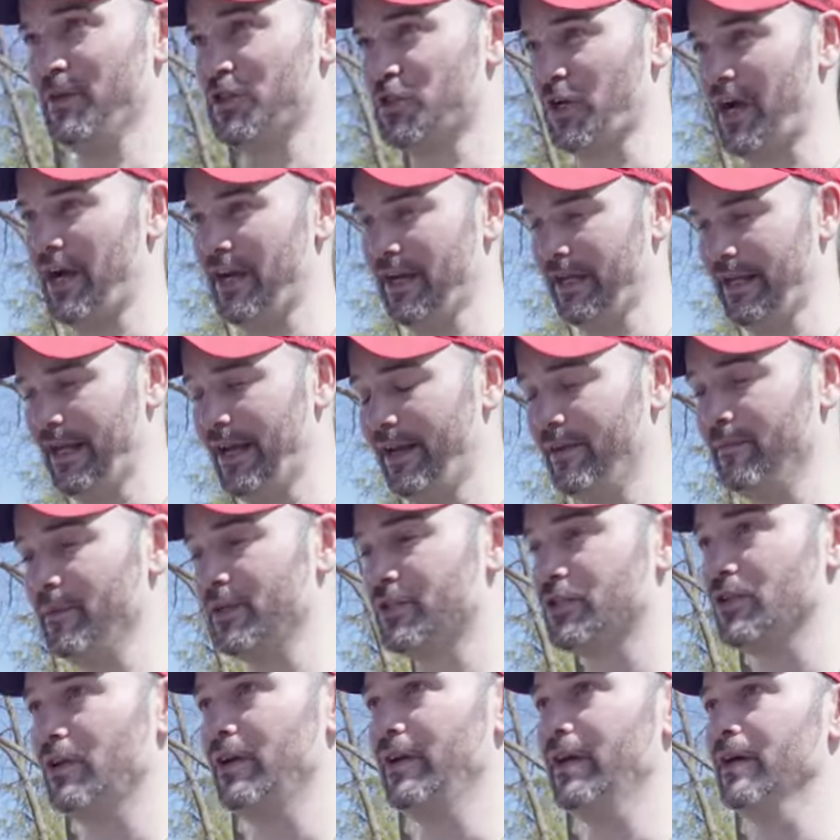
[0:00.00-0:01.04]
me try it again, let me
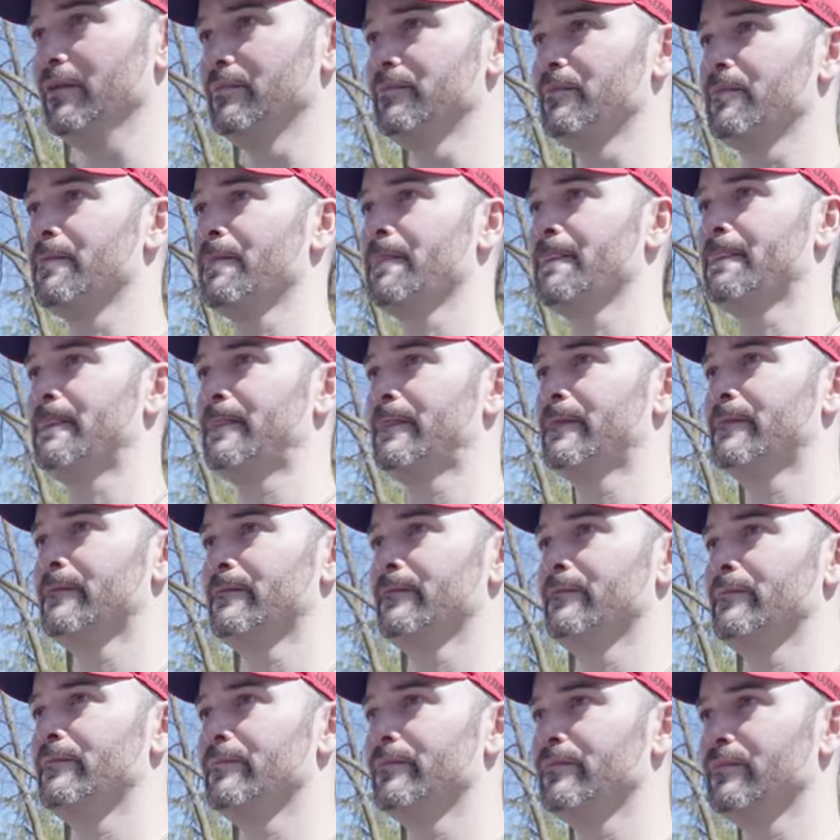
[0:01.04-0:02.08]
show you.
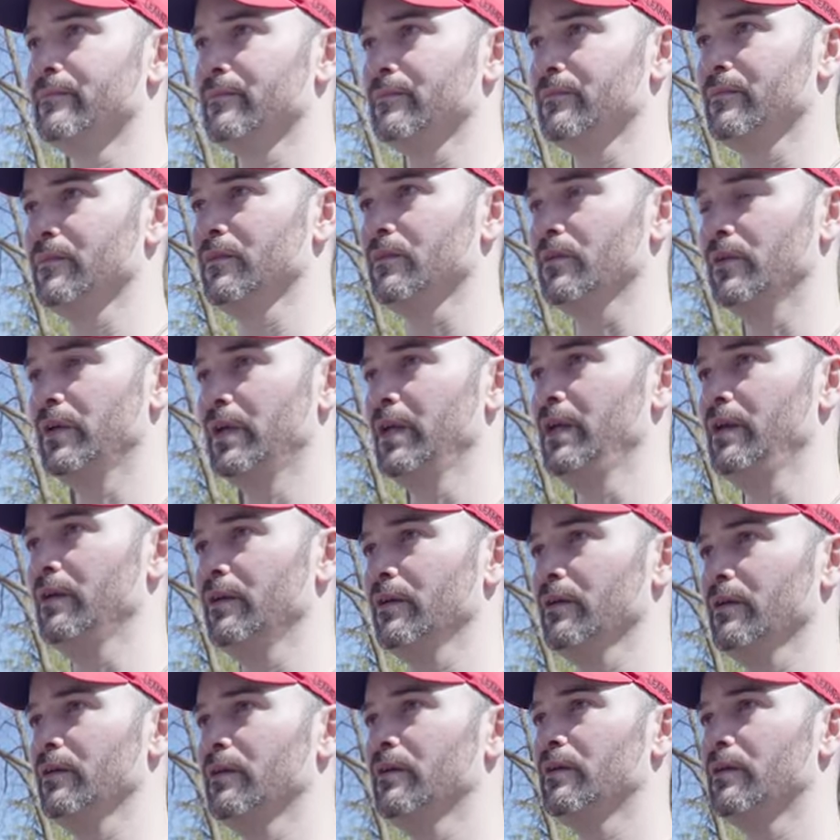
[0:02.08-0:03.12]
We're
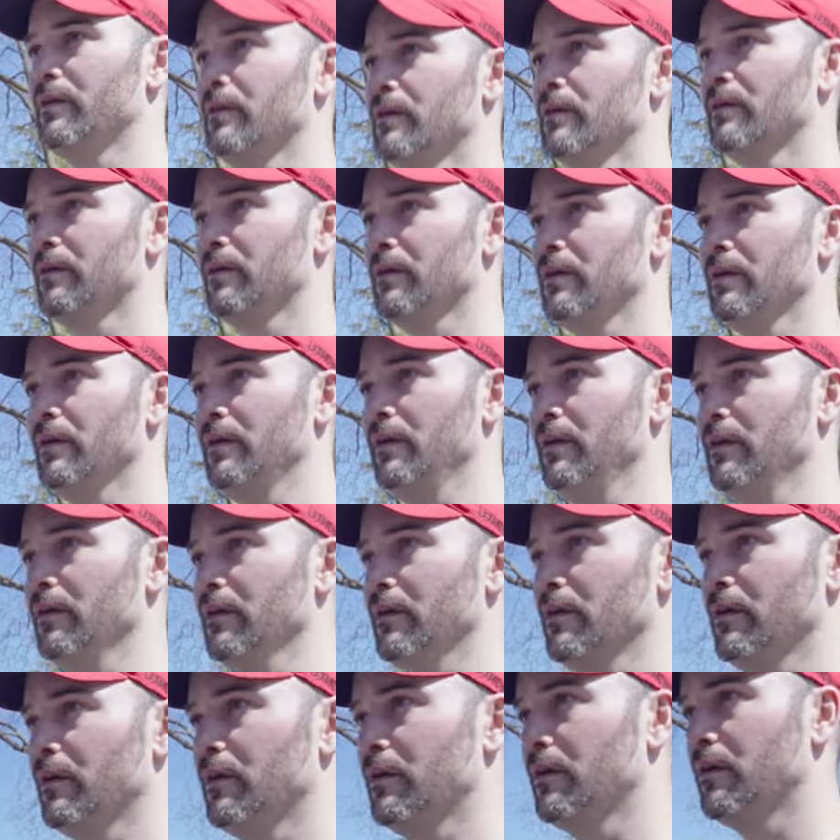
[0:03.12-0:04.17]
here,
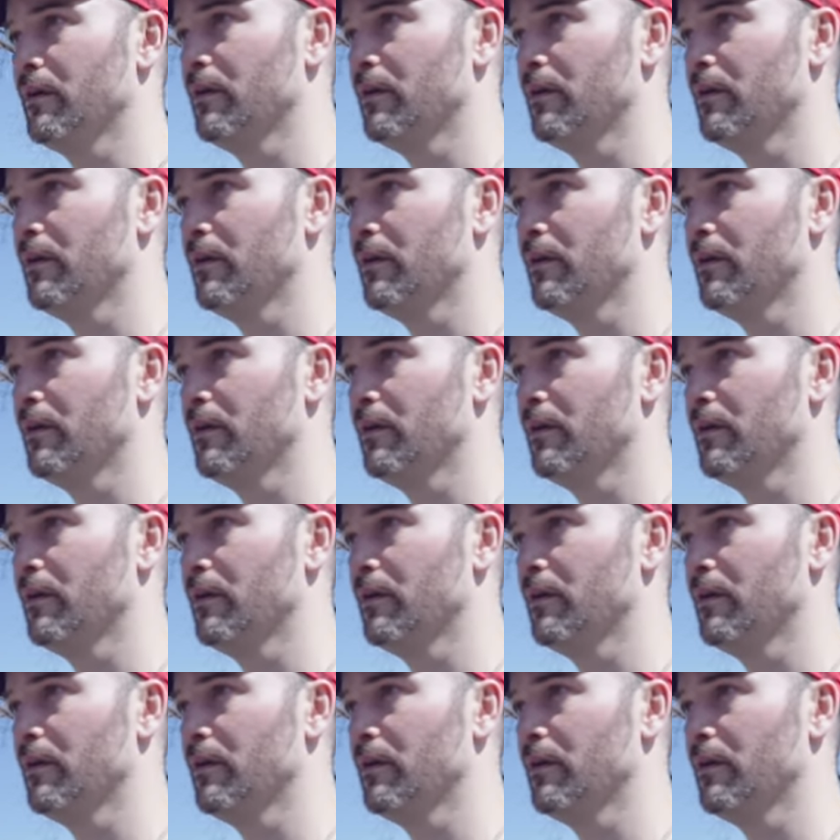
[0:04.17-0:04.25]
here.